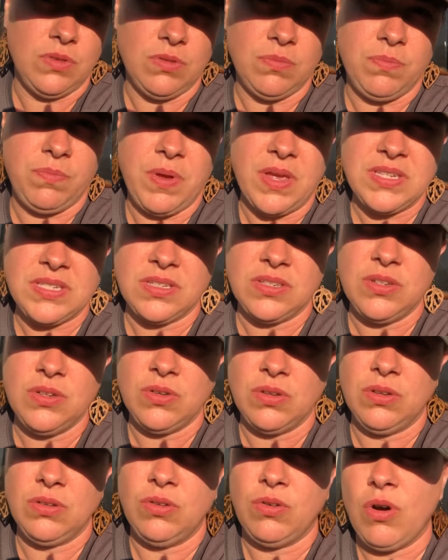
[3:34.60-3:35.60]
Basically, you
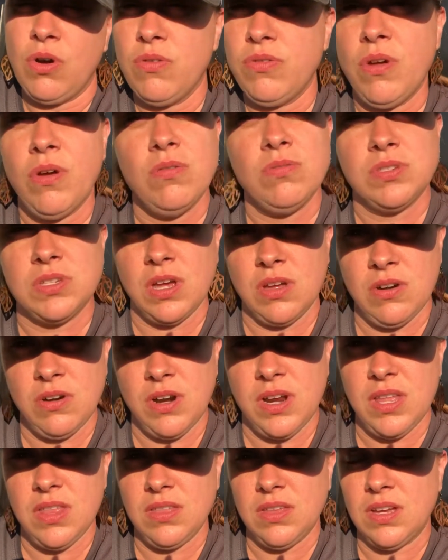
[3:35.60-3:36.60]
can grow those
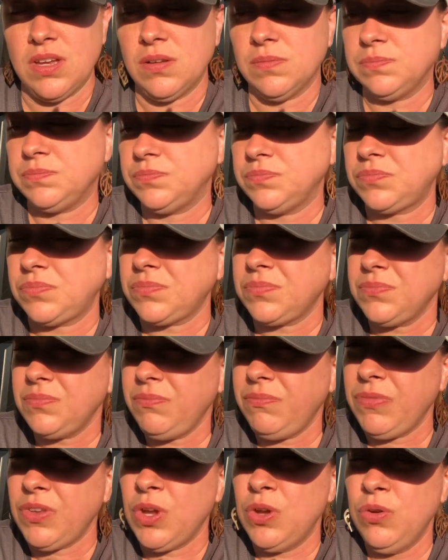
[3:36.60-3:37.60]
underneath it.
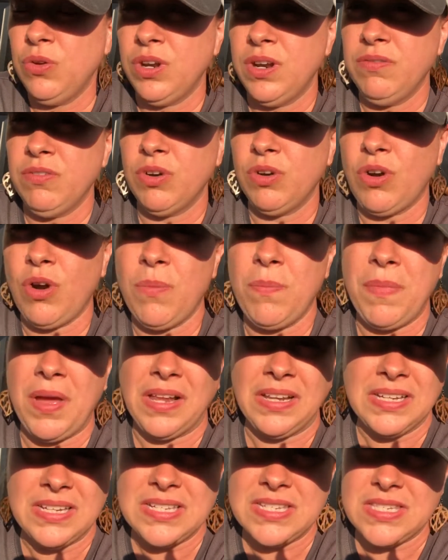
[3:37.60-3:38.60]
You could even grow
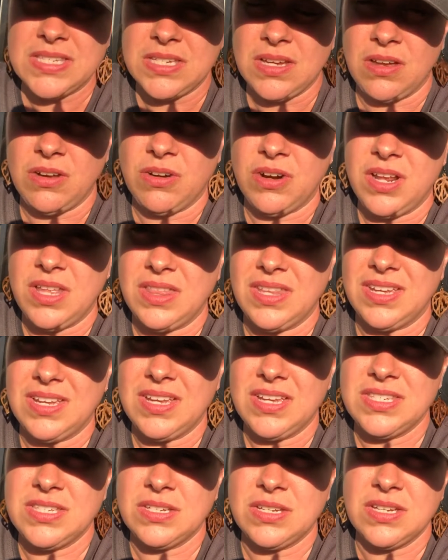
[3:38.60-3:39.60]
melons underneath it.
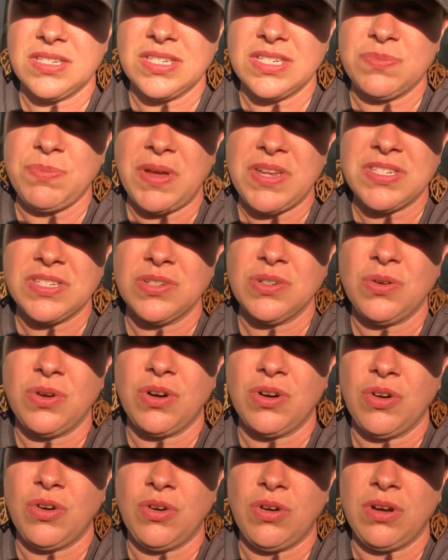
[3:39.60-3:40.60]
It's because it's basically
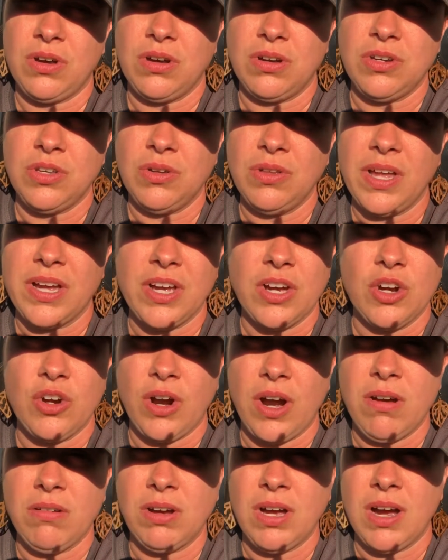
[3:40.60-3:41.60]
going to do like a
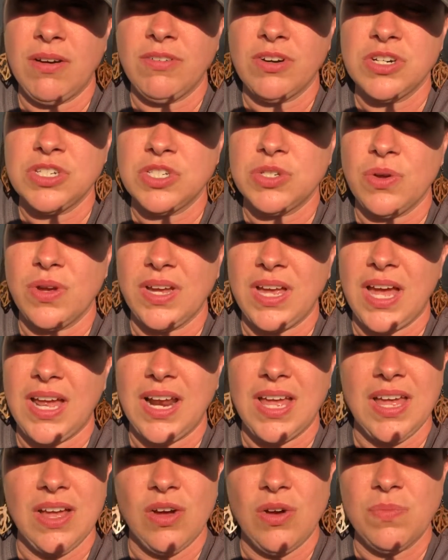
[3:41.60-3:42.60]
ground cover, so it kind
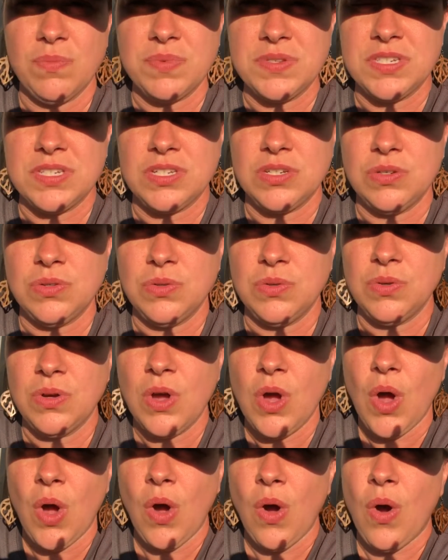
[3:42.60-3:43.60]
of helps to
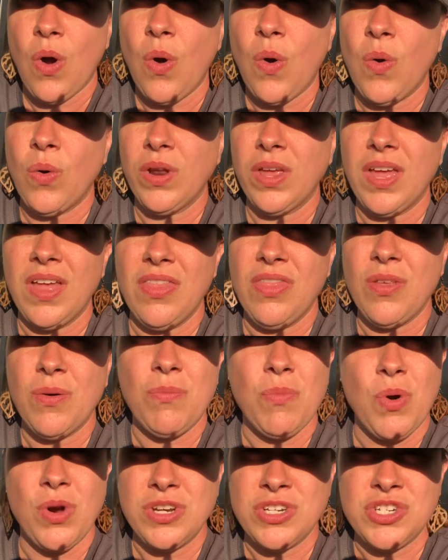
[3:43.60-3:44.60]
hold in the
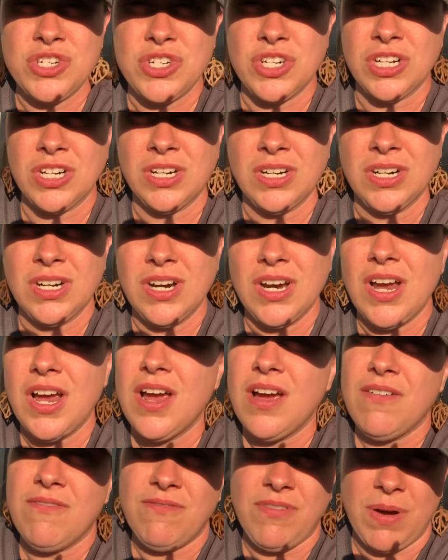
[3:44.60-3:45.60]
moisture
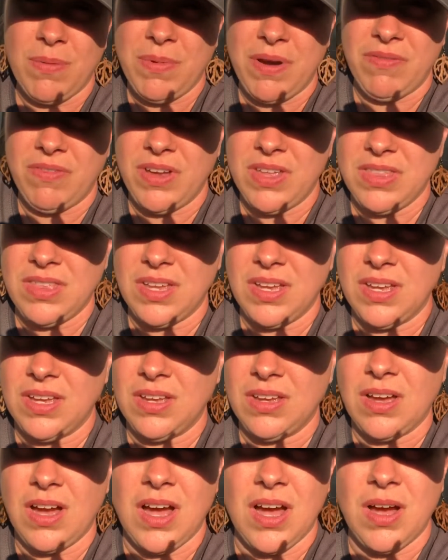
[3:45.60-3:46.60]
from everything,
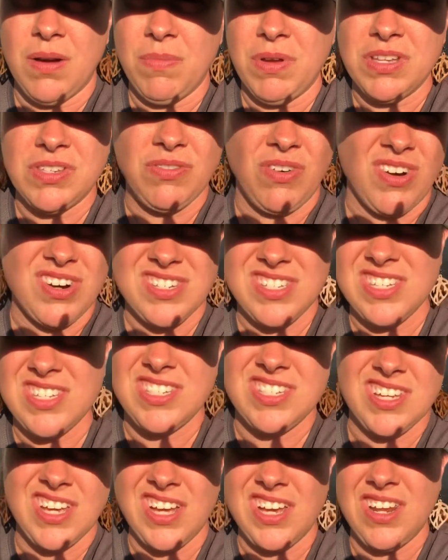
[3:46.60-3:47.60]
as far as the
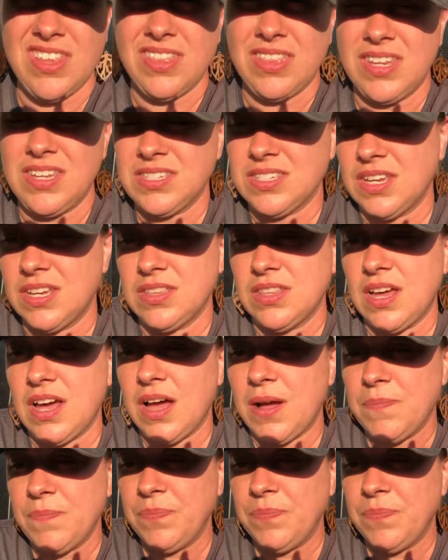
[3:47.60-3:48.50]
sun and things like that.